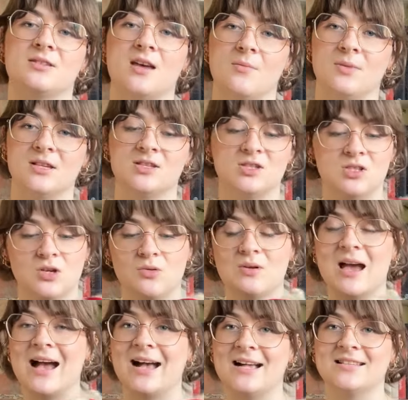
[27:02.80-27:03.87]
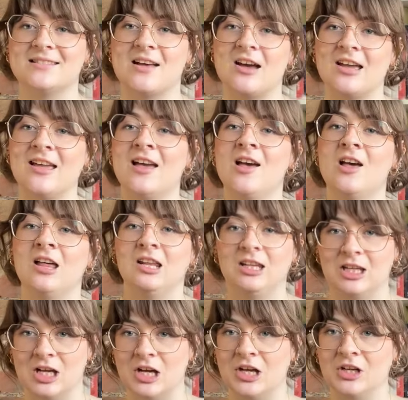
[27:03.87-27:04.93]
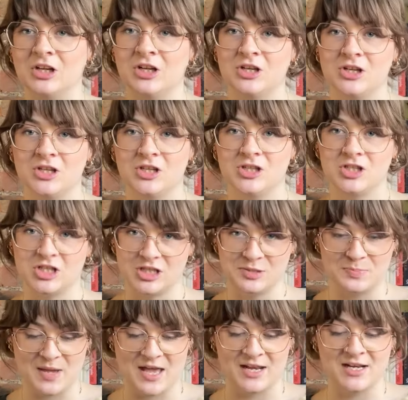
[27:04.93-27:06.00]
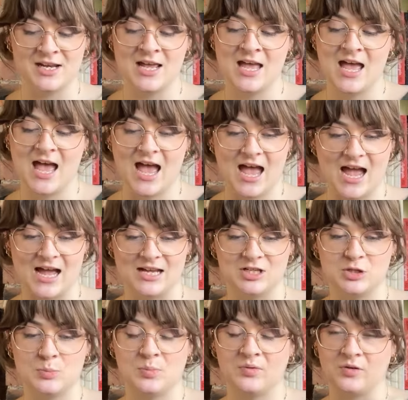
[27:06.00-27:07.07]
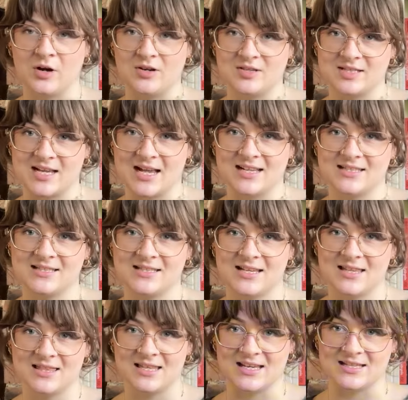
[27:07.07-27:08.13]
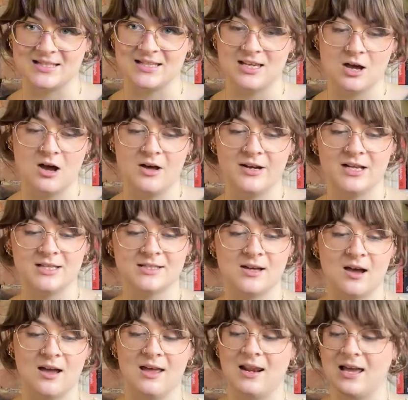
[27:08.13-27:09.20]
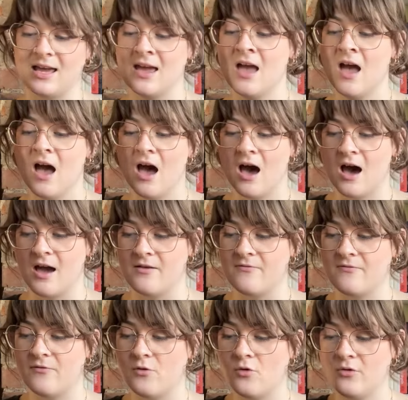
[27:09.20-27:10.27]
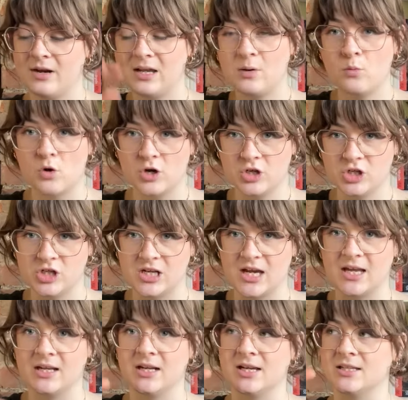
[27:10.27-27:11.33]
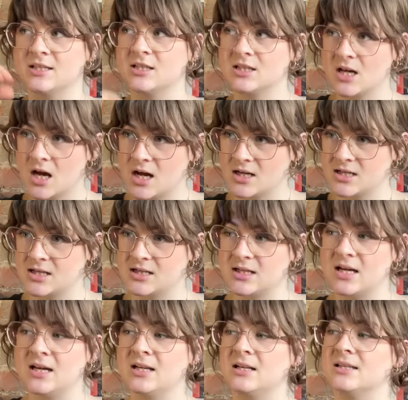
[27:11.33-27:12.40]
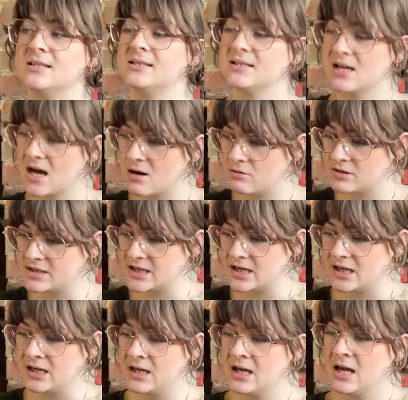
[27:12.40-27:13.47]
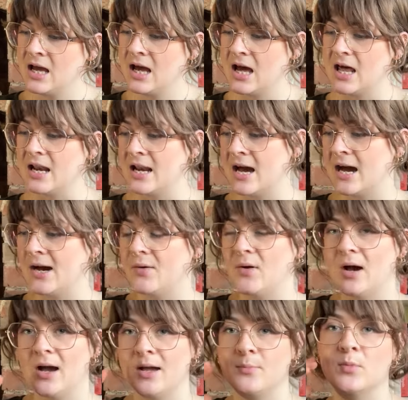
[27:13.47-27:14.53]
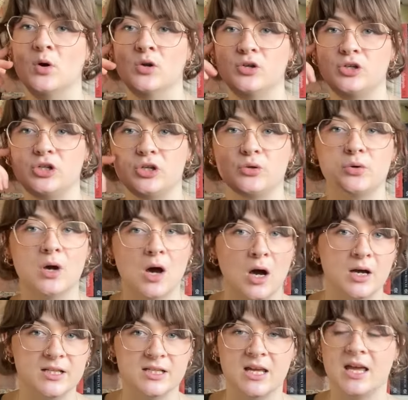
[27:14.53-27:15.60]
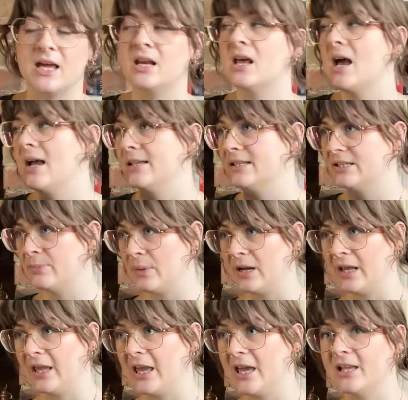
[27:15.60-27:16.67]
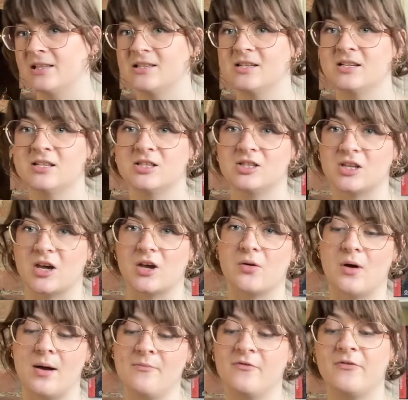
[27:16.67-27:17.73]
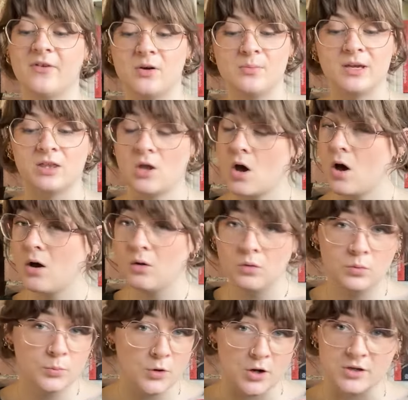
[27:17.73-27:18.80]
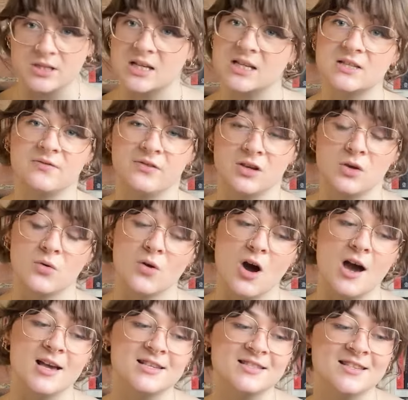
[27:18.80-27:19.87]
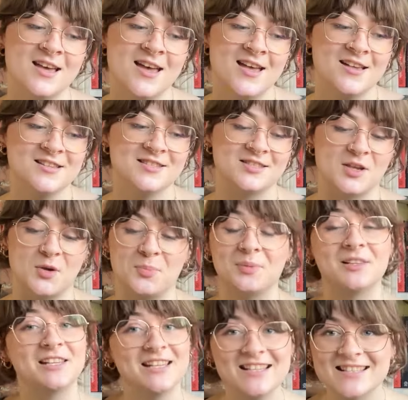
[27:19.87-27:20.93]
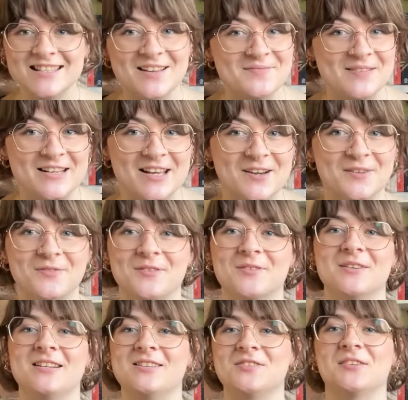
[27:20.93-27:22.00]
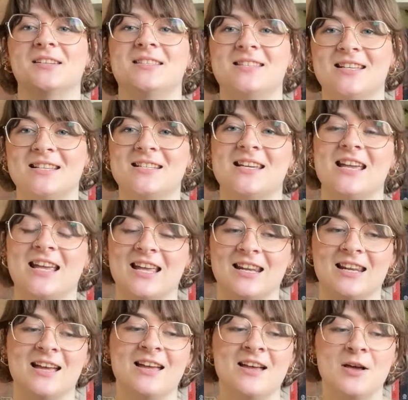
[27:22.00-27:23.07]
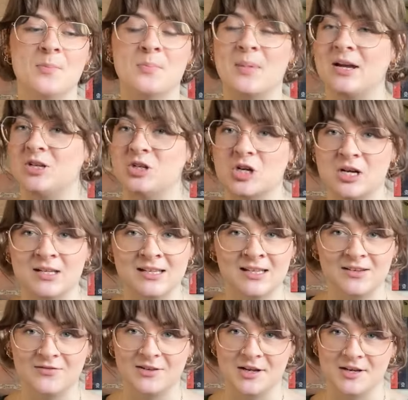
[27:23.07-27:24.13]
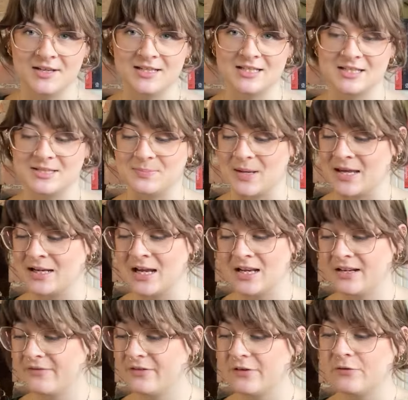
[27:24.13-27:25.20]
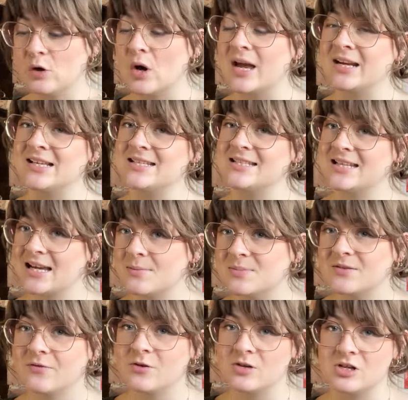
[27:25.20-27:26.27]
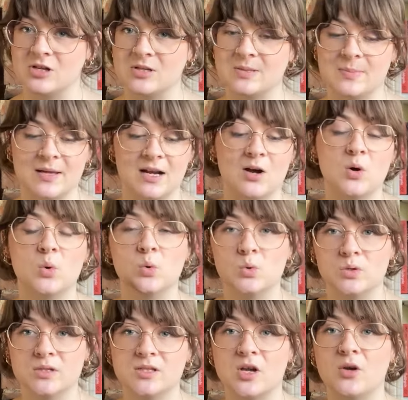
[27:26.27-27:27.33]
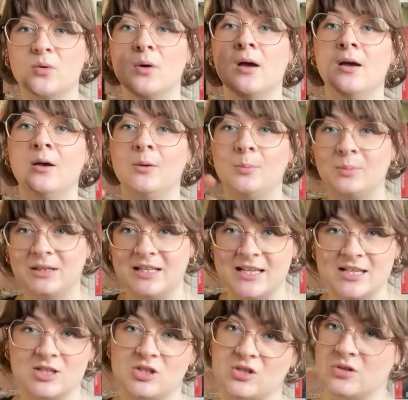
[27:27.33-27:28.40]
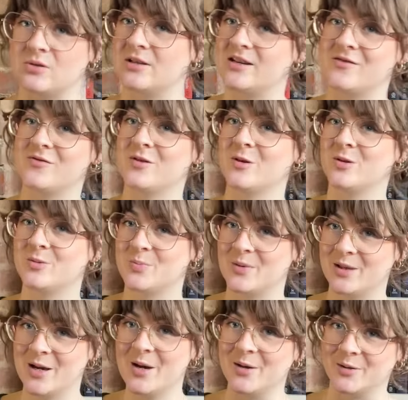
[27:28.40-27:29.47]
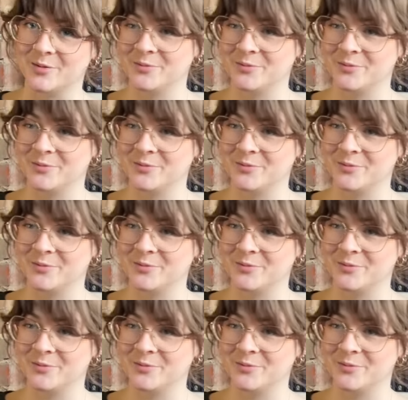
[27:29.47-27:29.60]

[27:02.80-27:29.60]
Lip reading: coming soon as I learn to spin and process this yarn entirely. I've already washed it and skirted it and scoured it, and now I'm onto carding it and spinning it. So I'm filming the whole process for you guys, so please let me know if you're interested in my journey of learning to spin, and if you've got any tips for a new spinner also, please do leave those below.